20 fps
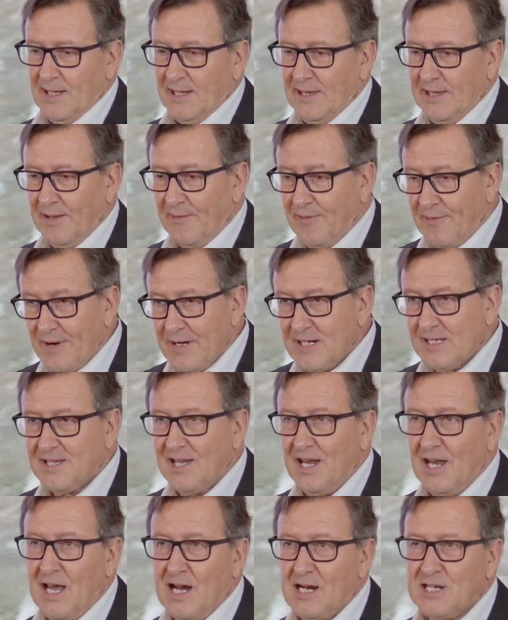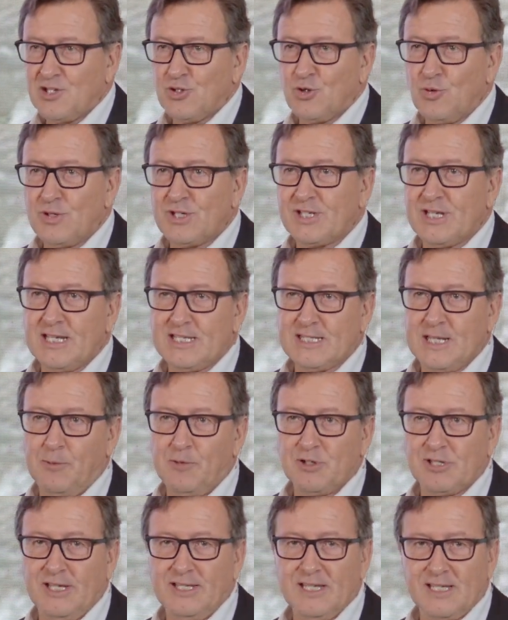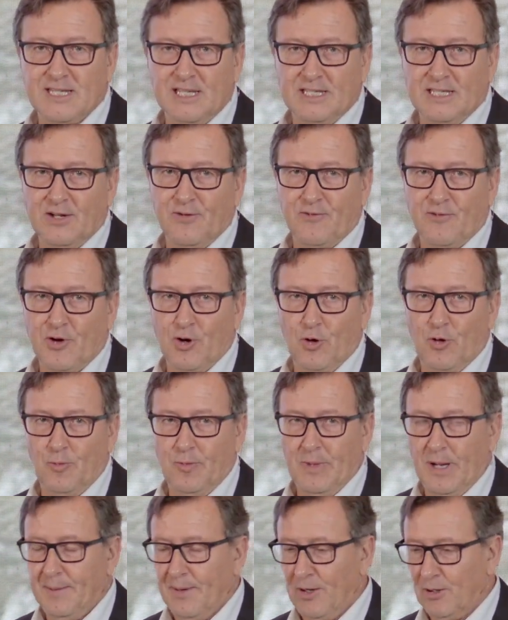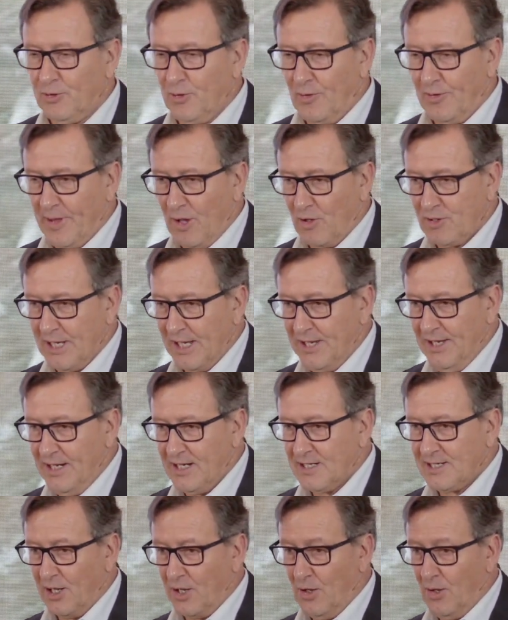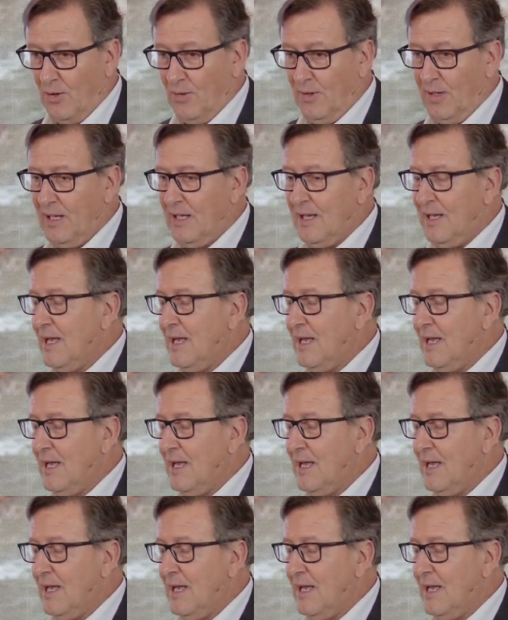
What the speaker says: The first large sewer system was in the city of Rome about 2,000 years ago,